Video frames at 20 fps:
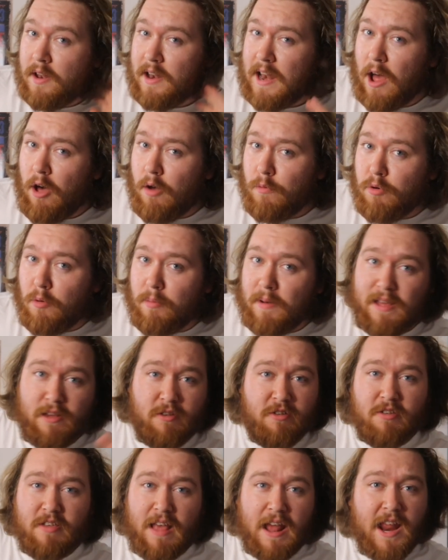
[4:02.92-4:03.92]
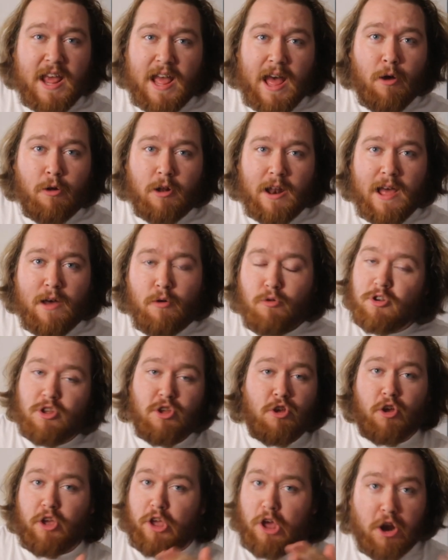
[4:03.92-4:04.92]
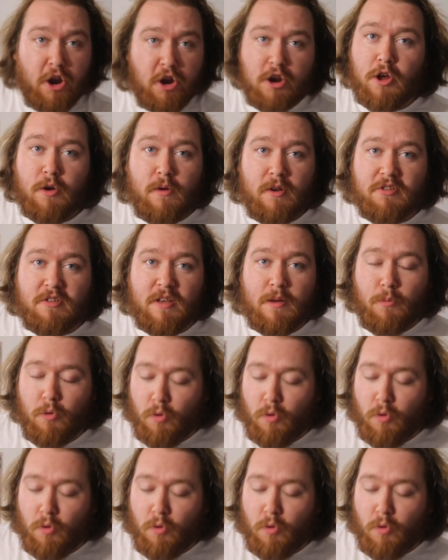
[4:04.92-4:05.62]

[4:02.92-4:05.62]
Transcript: now I've probably said it out loud, you're gonna notice it